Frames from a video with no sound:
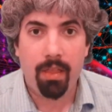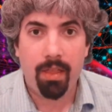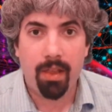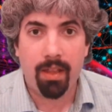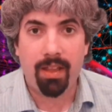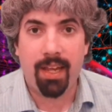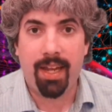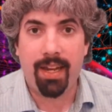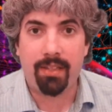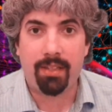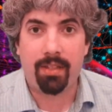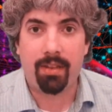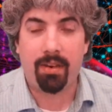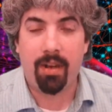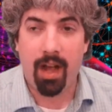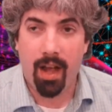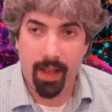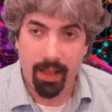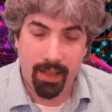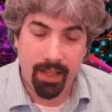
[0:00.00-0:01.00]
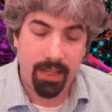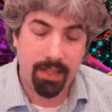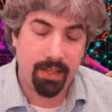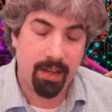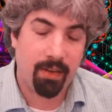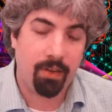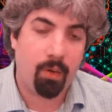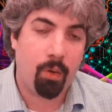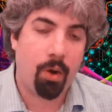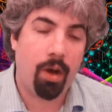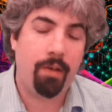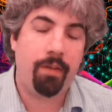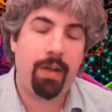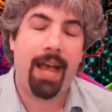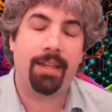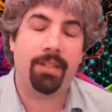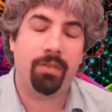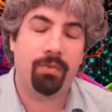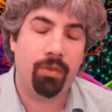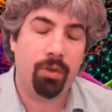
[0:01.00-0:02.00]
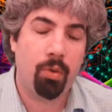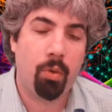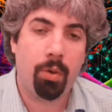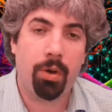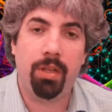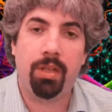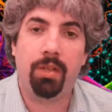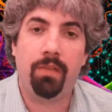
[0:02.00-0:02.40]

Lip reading: The latest, at least as of recording